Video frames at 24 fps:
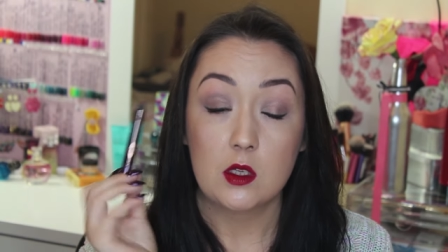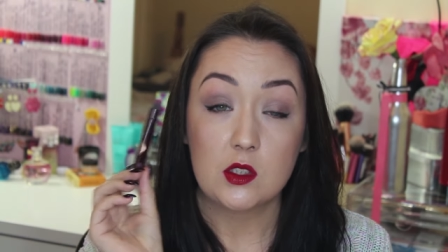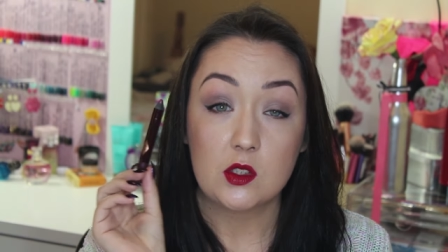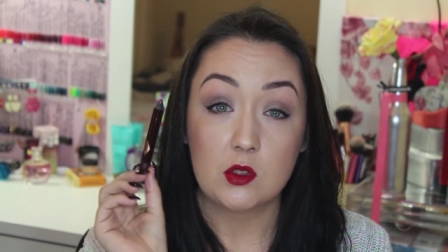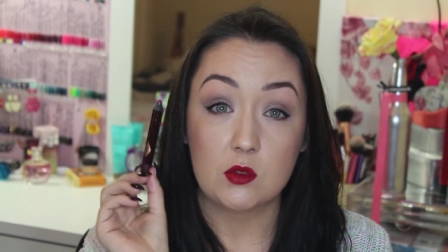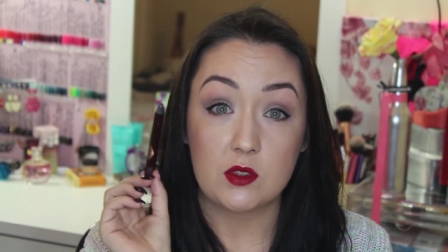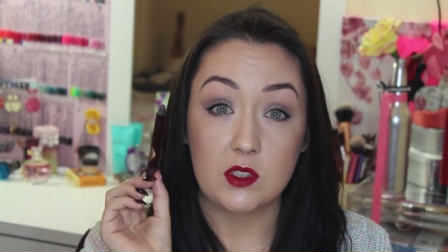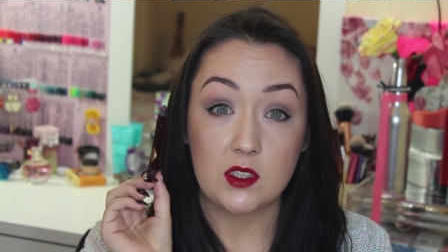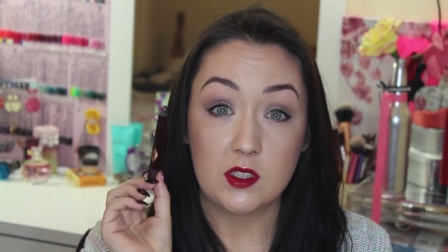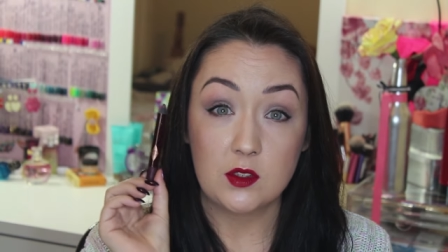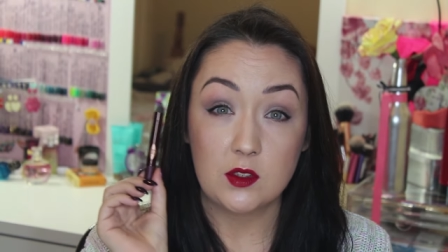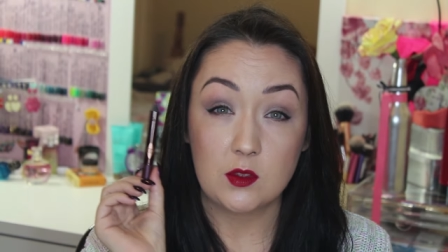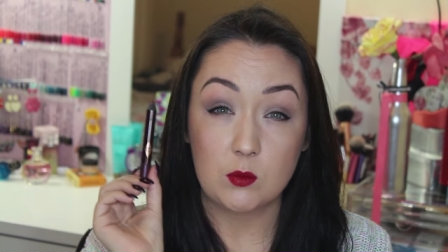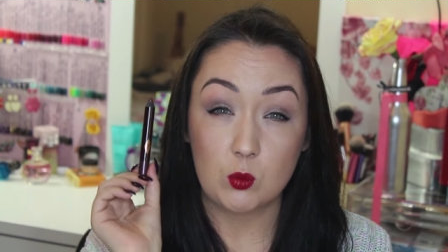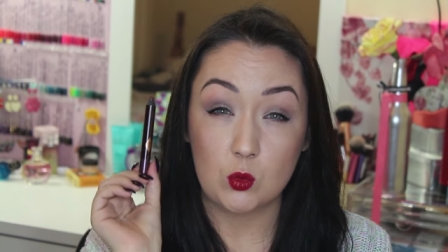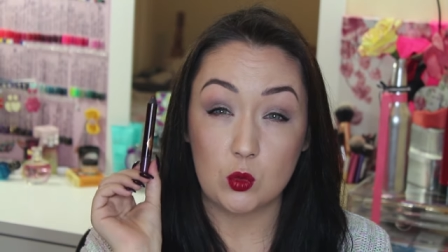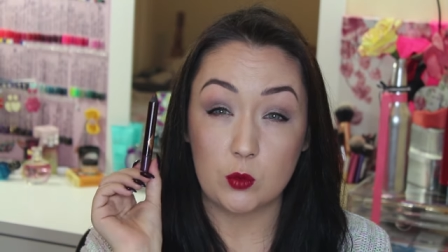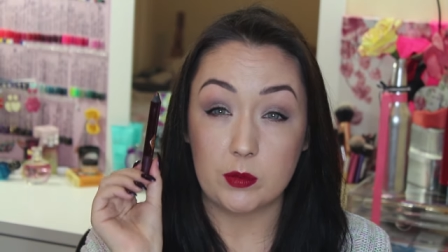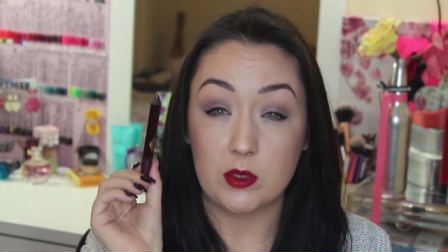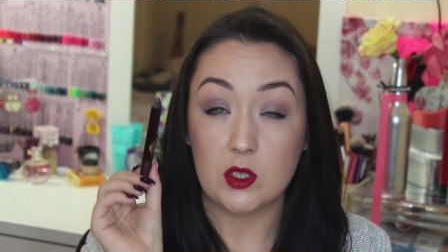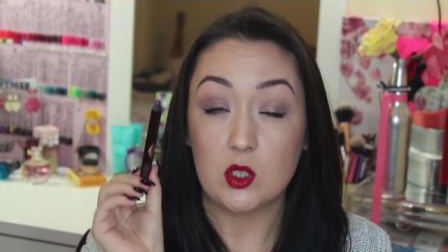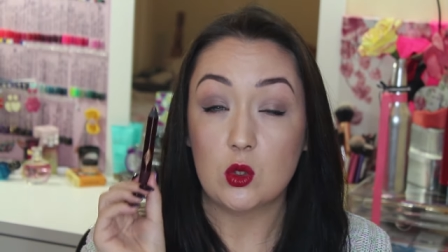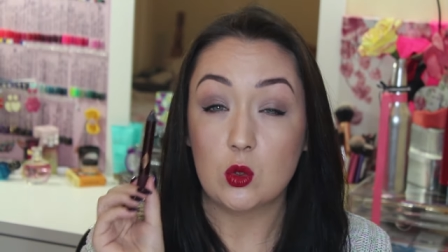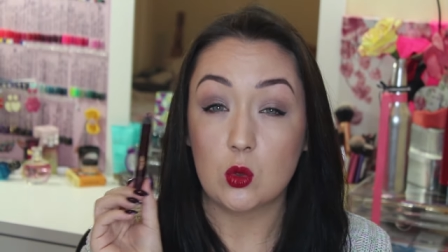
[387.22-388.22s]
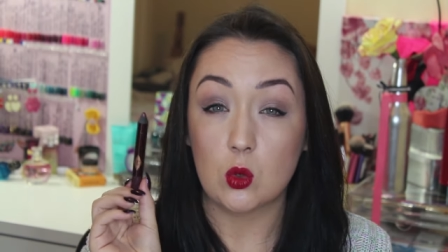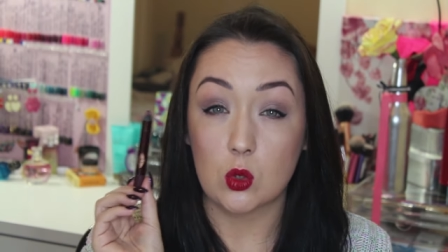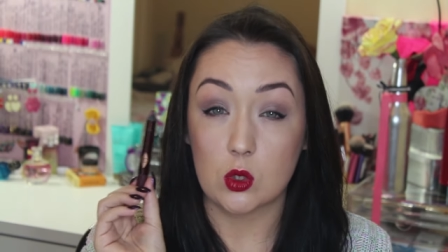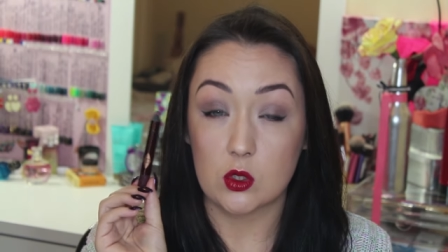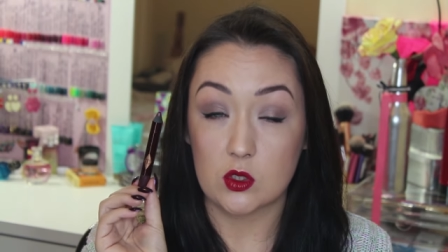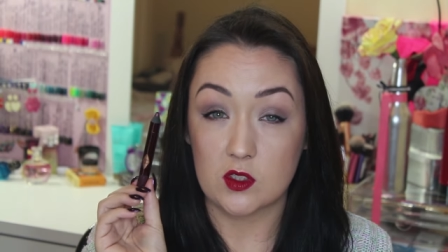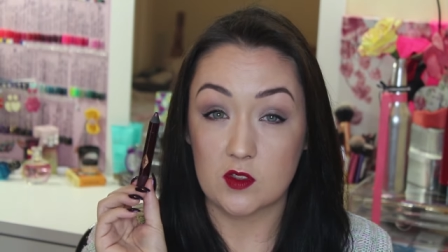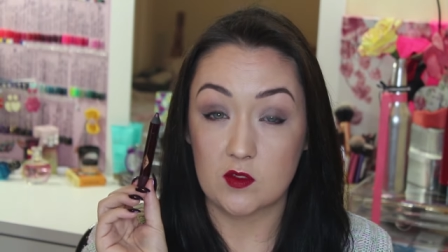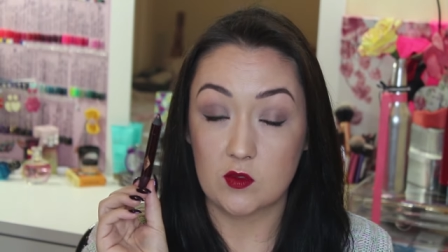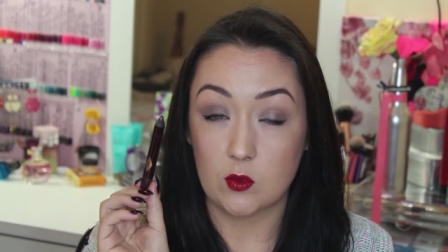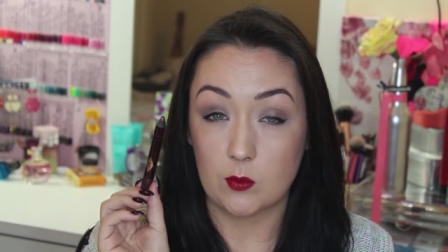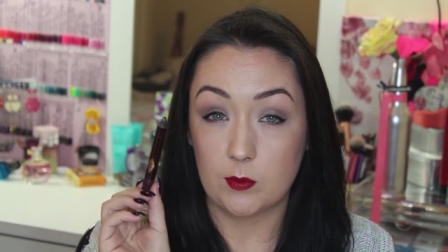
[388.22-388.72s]
So this would be
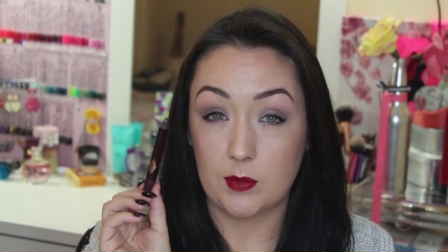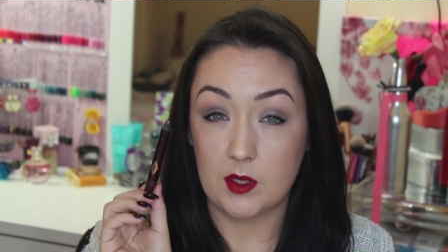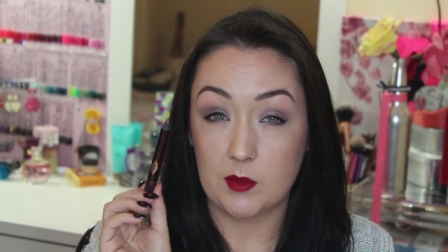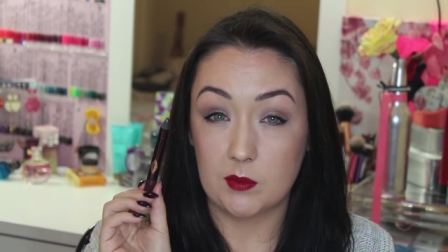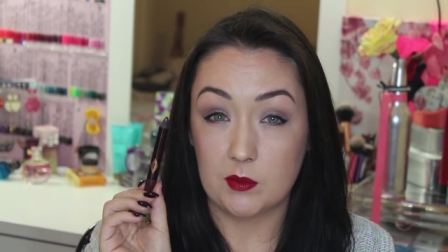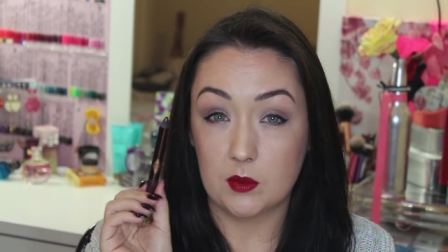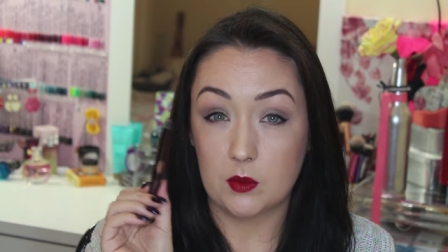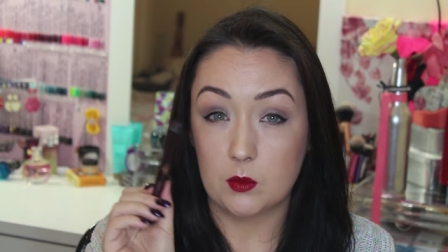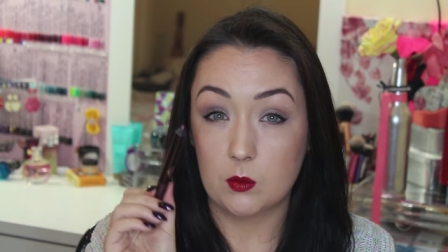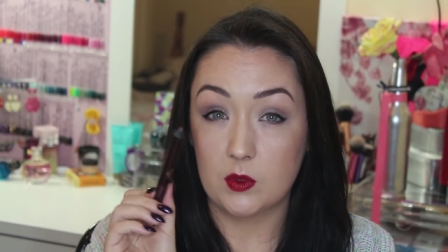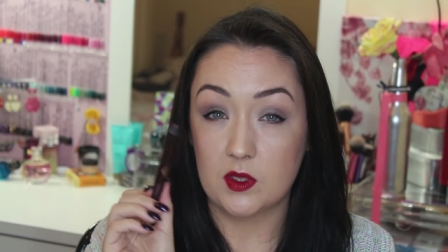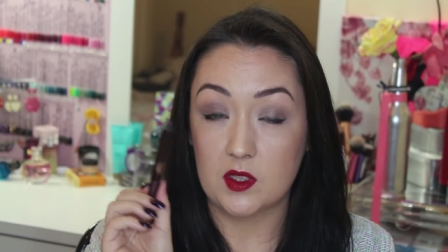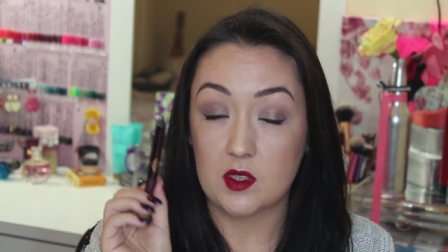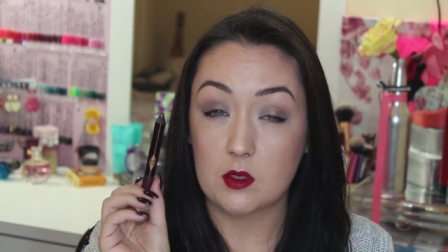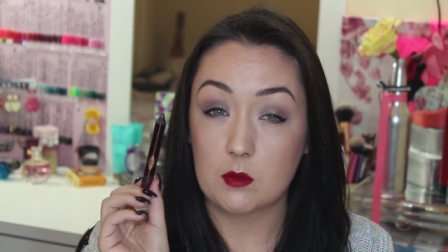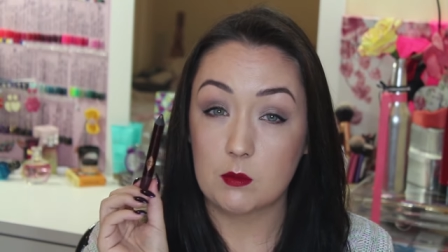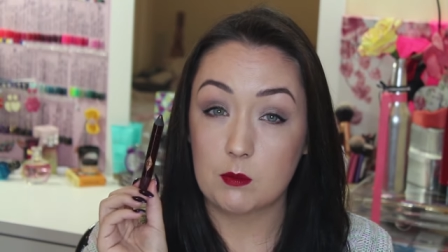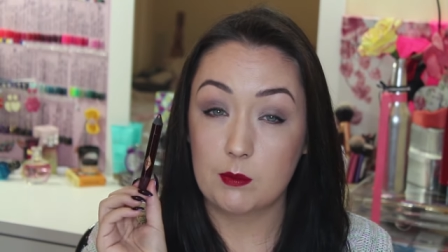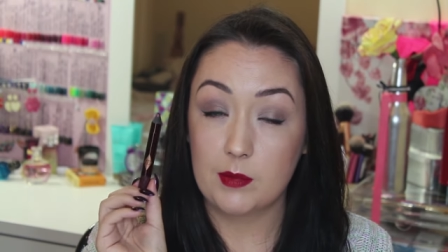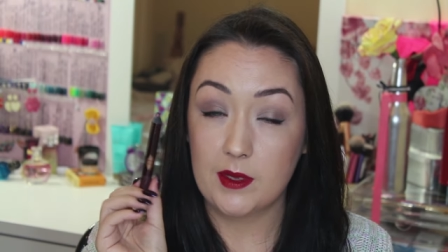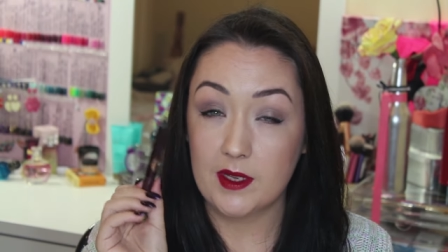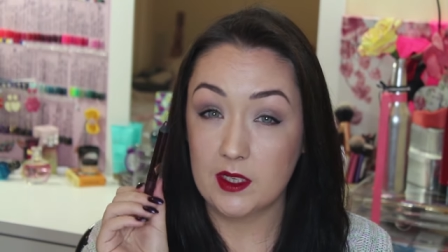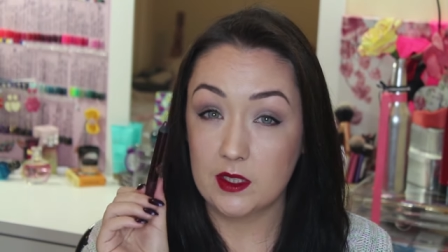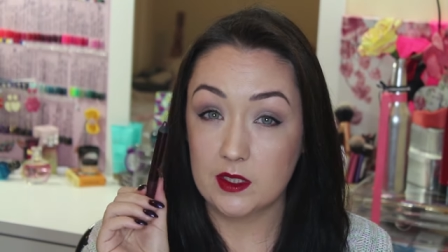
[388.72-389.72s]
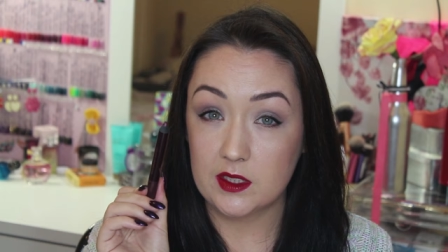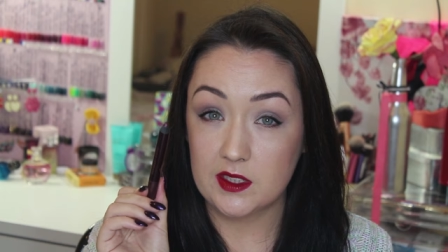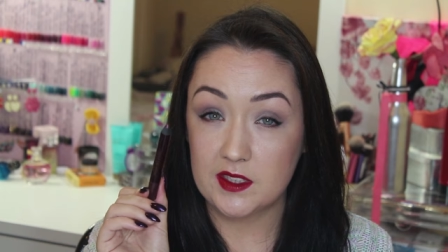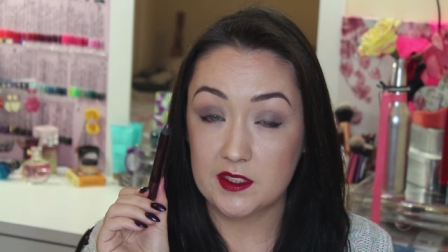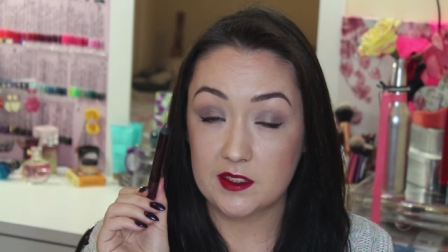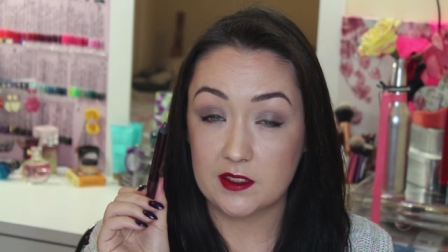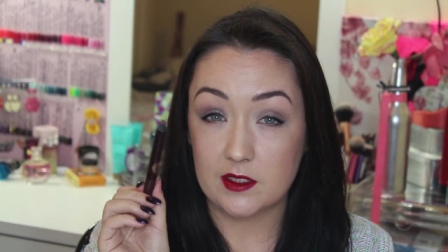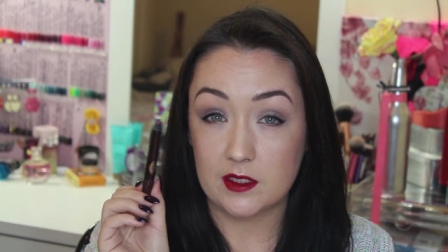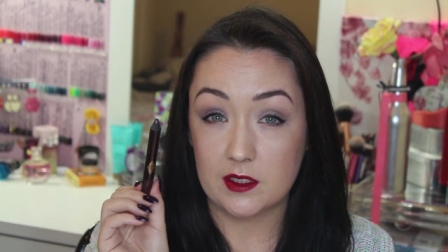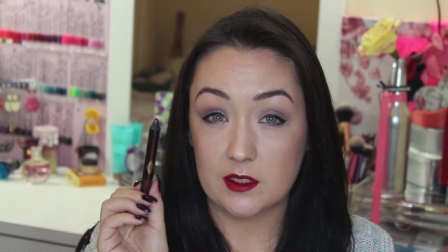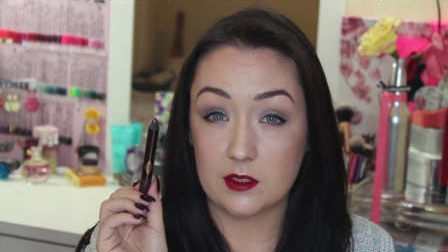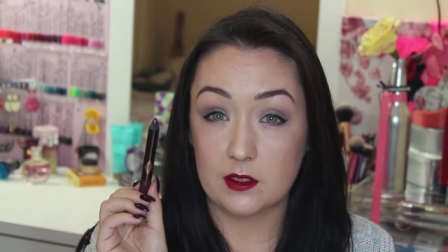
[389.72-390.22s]
gorgeous for people with pale
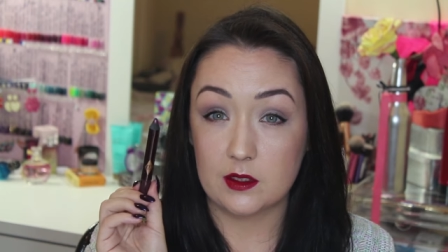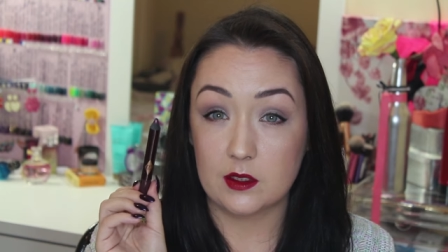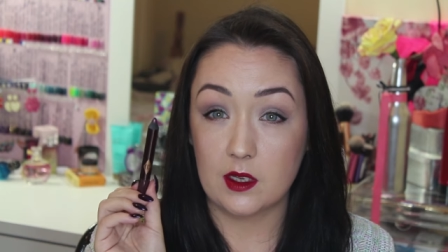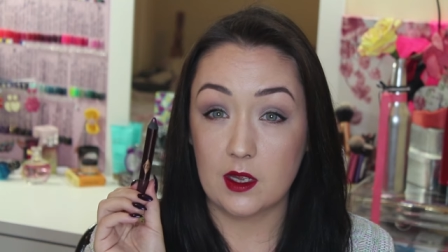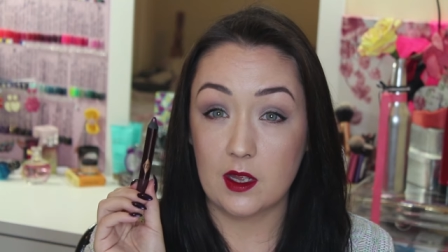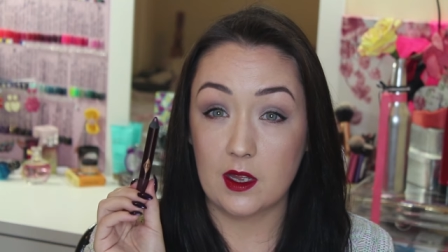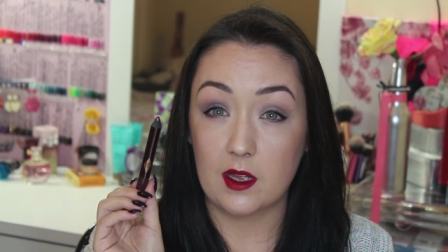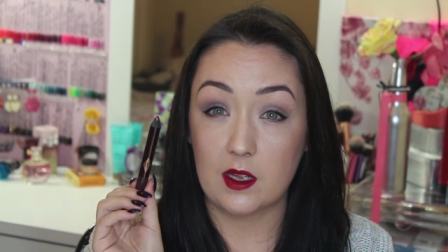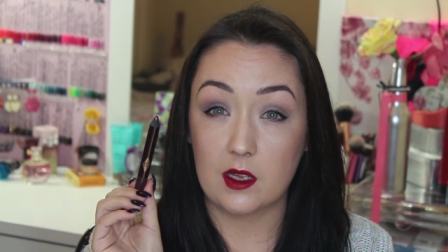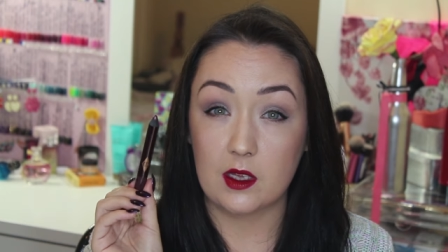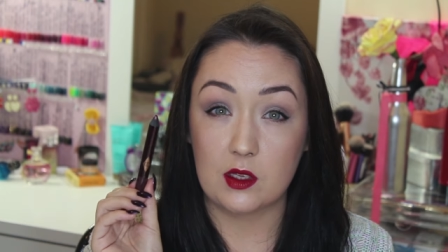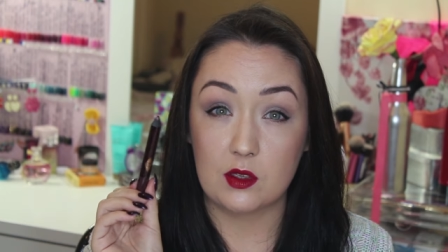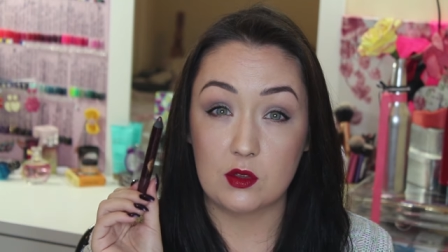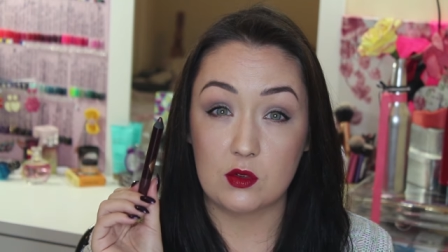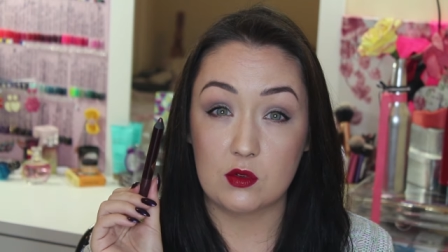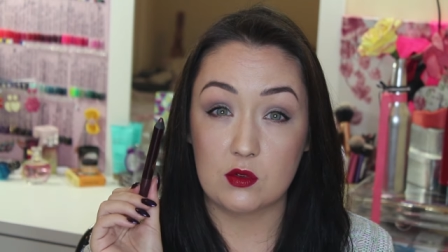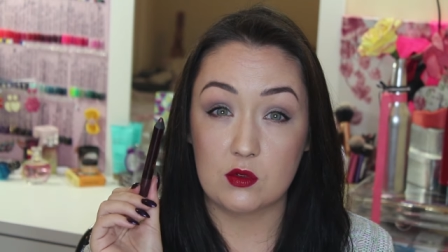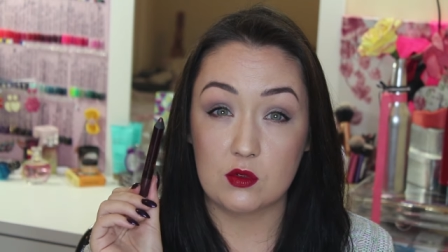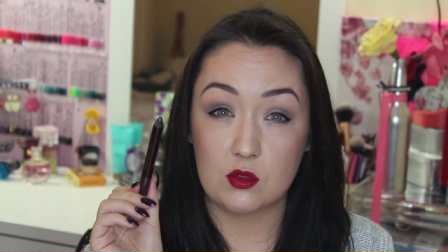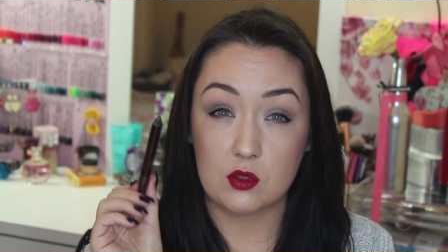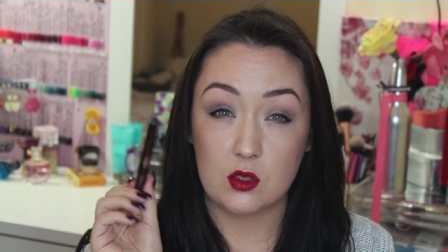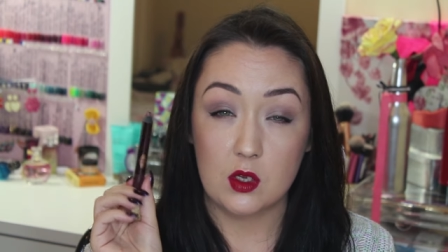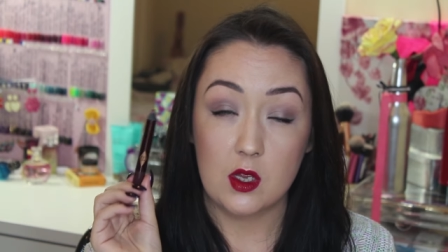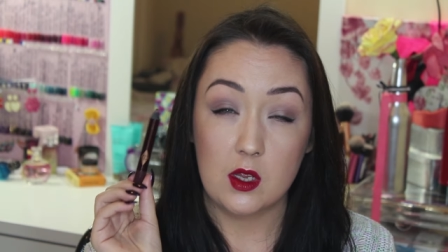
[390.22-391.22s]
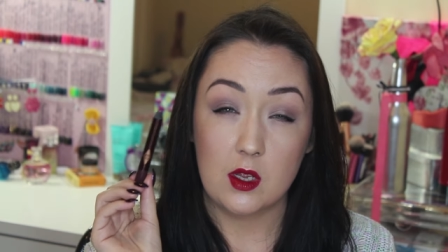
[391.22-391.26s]
skin and